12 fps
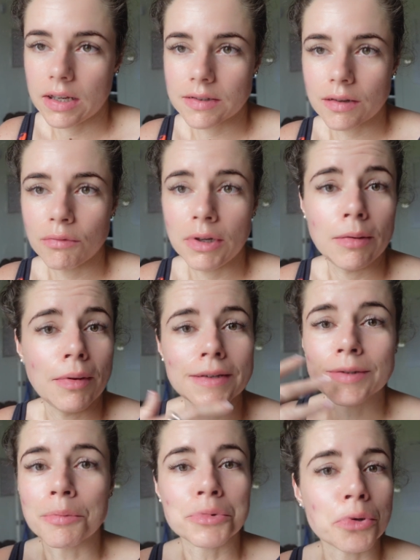because I'll need to make
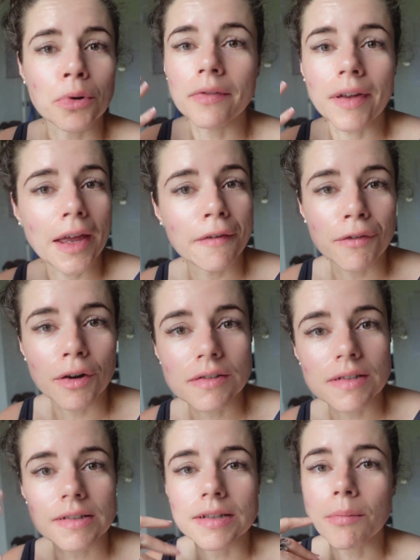some sort of effort
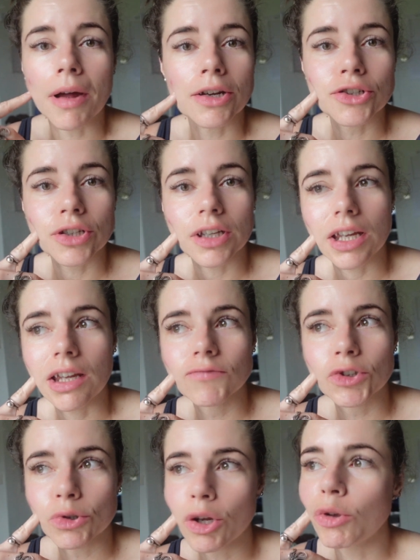since I'm actually
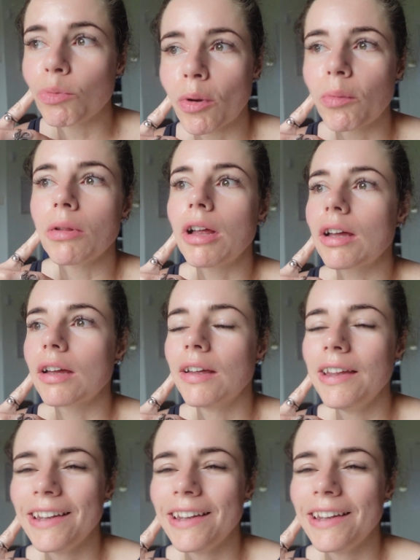going out in public.